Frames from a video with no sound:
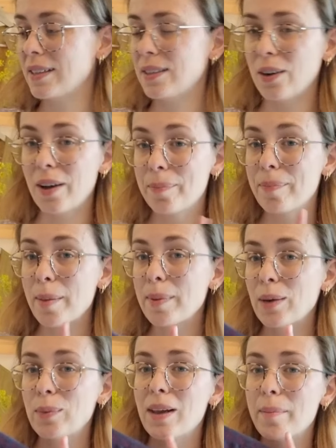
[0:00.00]
so maybe
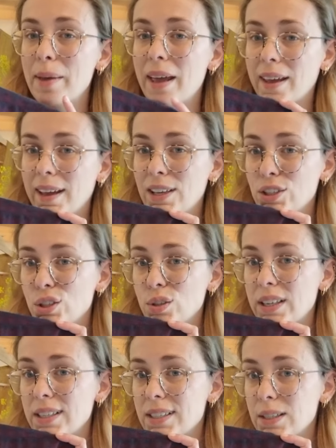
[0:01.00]
I will unpick and do
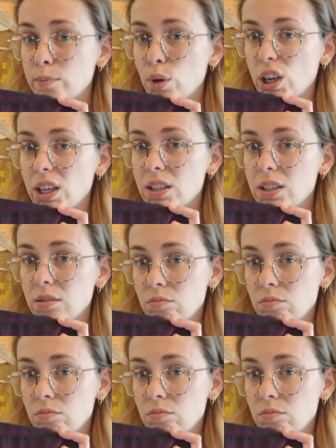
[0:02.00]
inseam pockets.